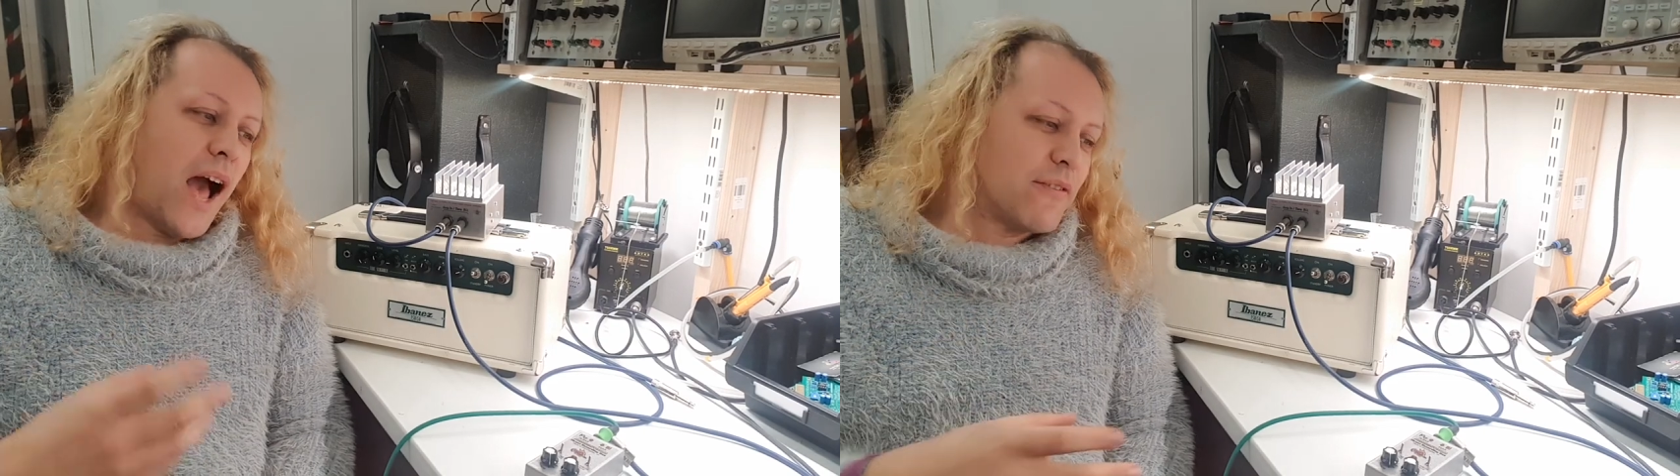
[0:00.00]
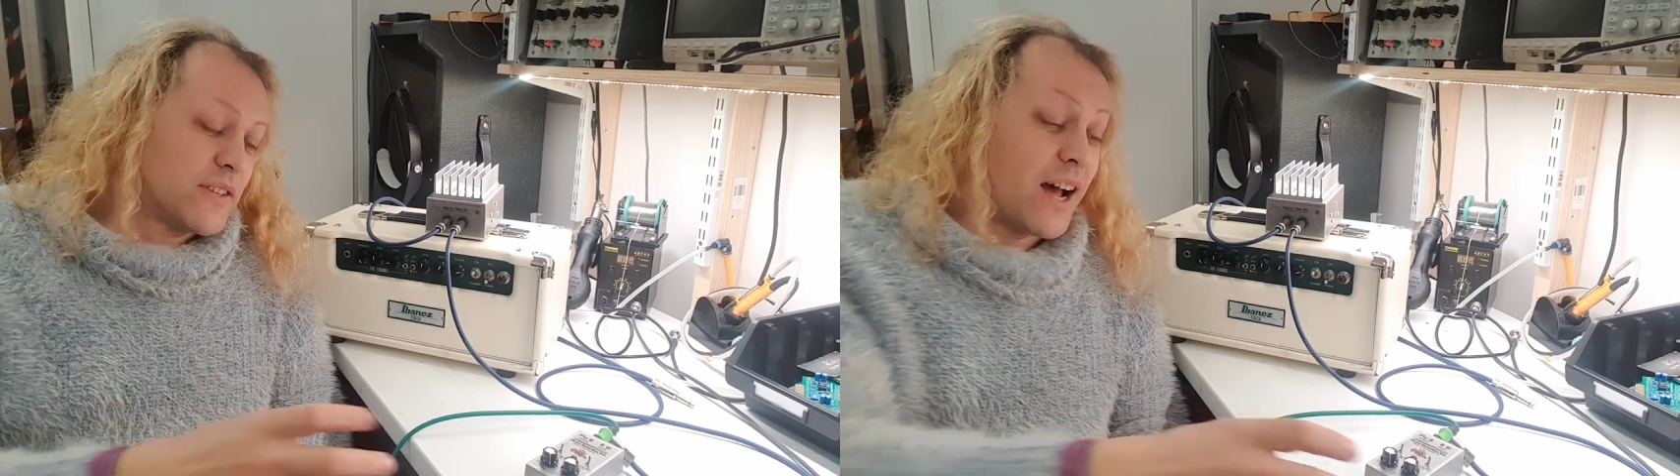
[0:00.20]

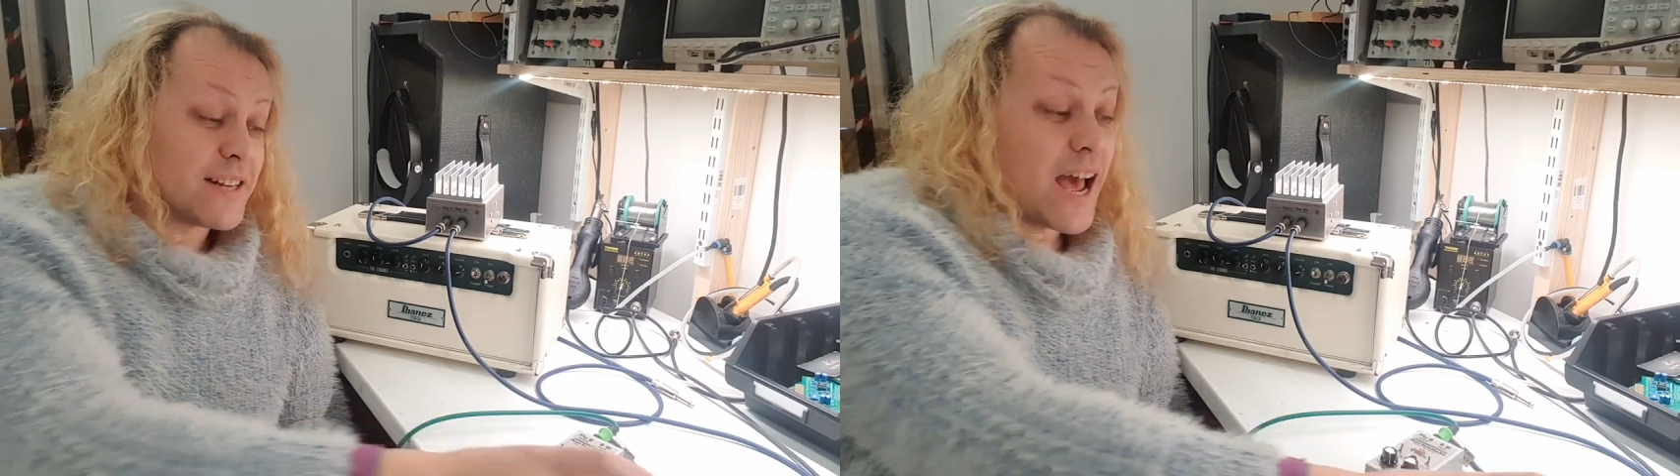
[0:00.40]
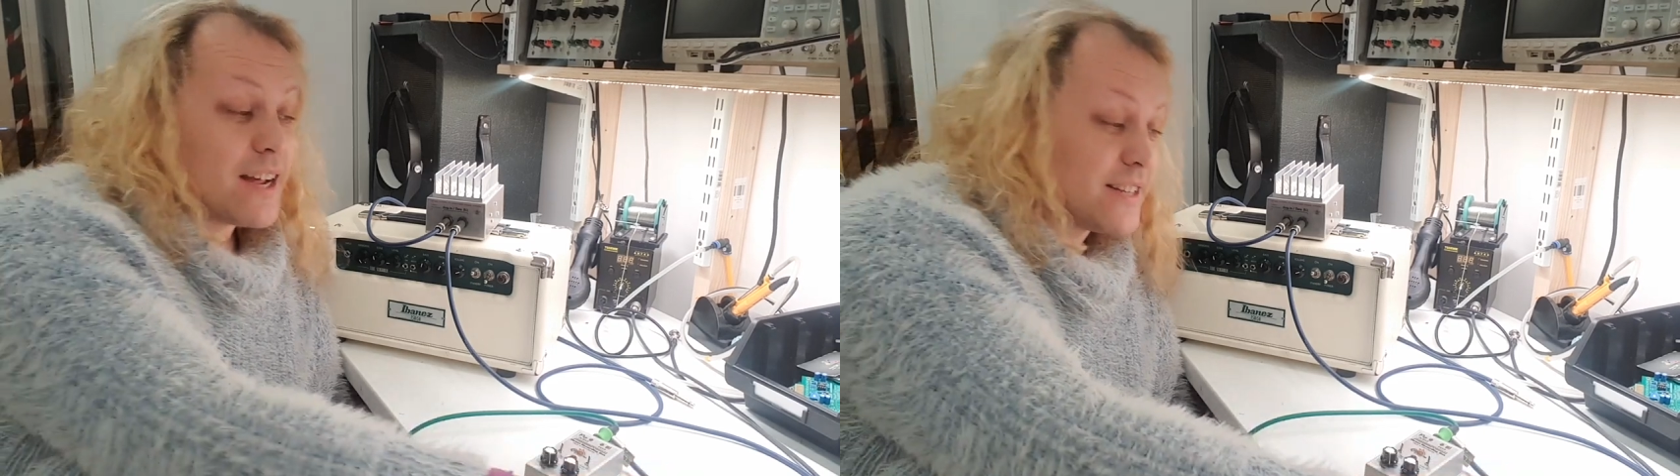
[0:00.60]
I've
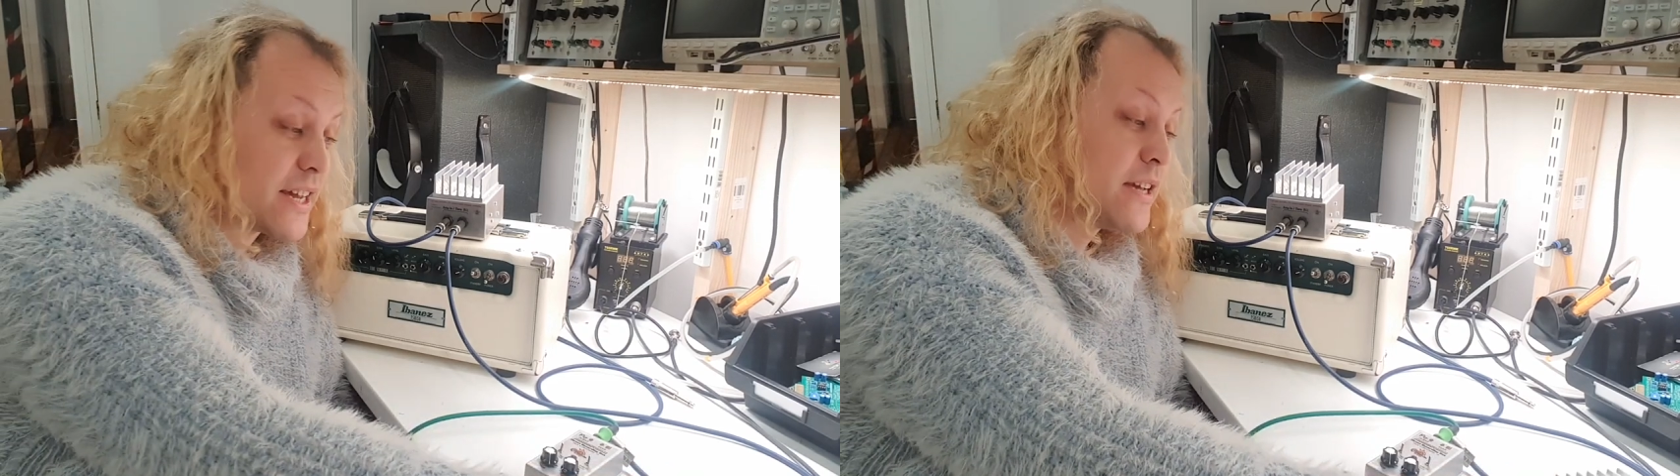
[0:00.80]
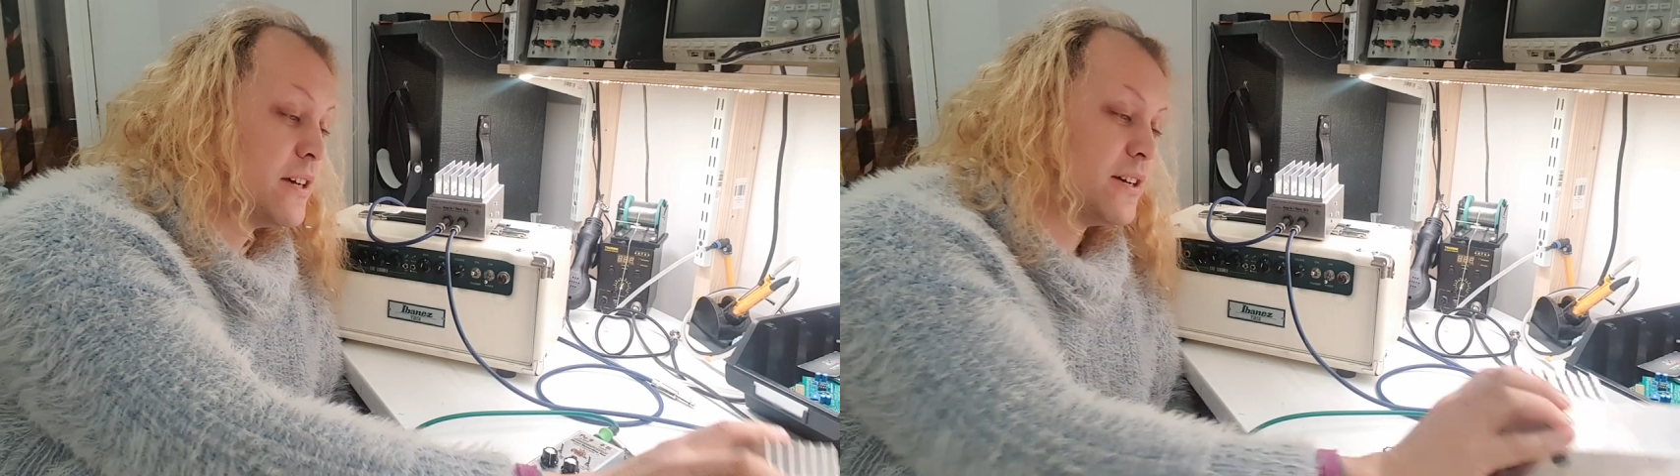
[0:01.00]
started
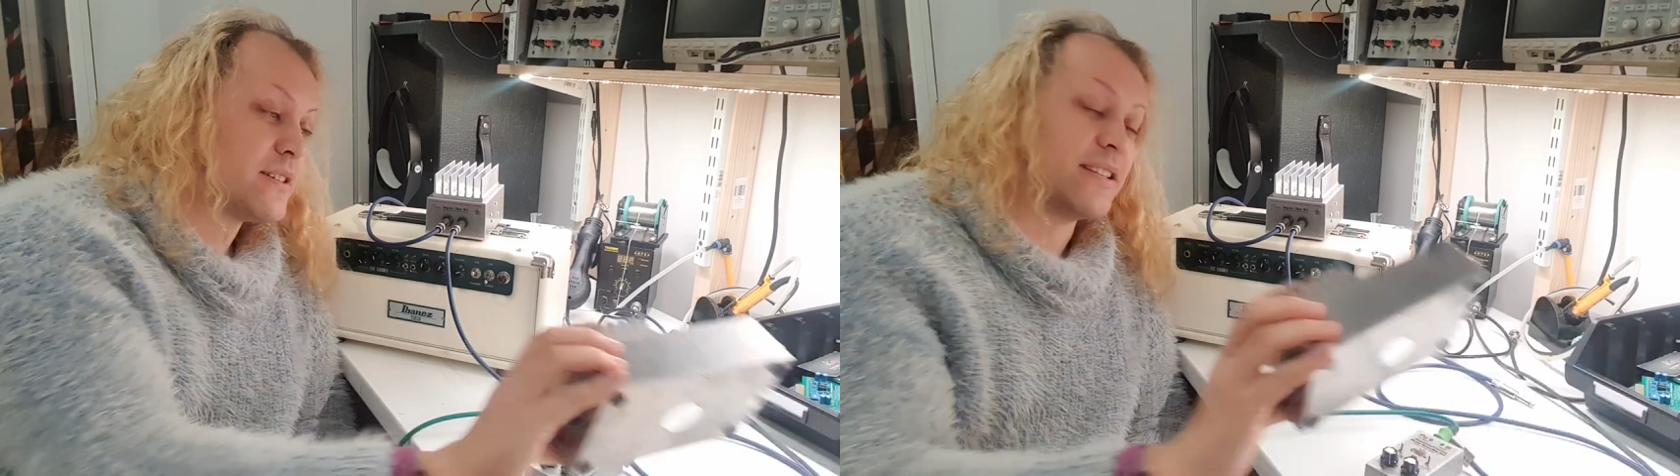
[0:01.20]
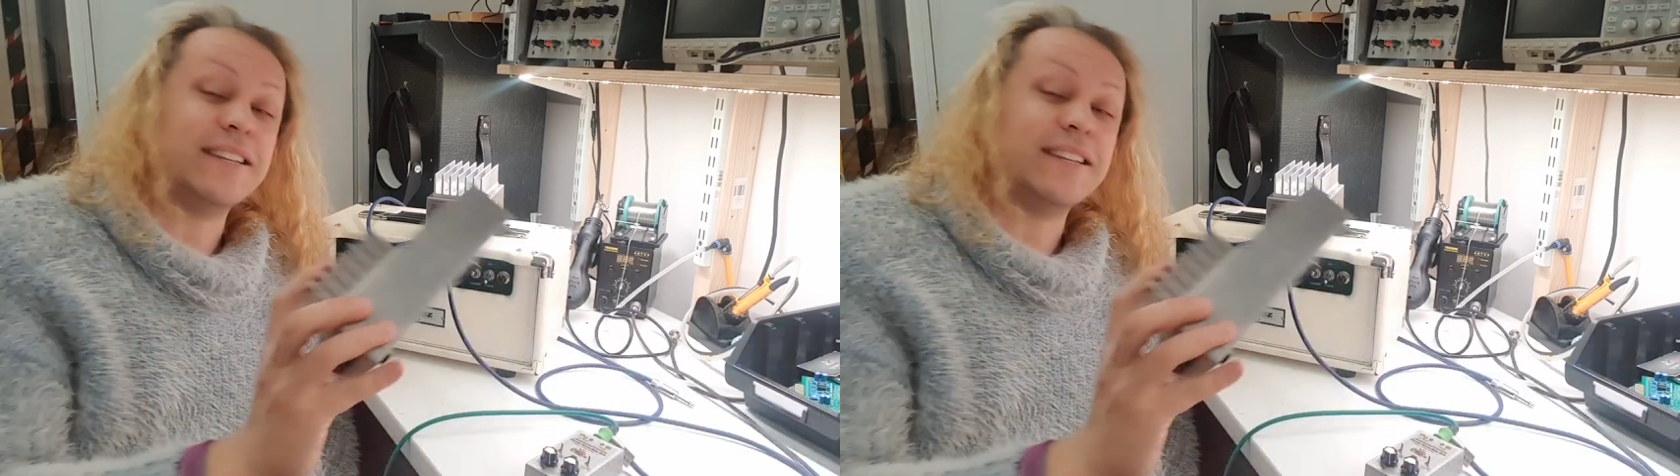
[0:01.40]
adding to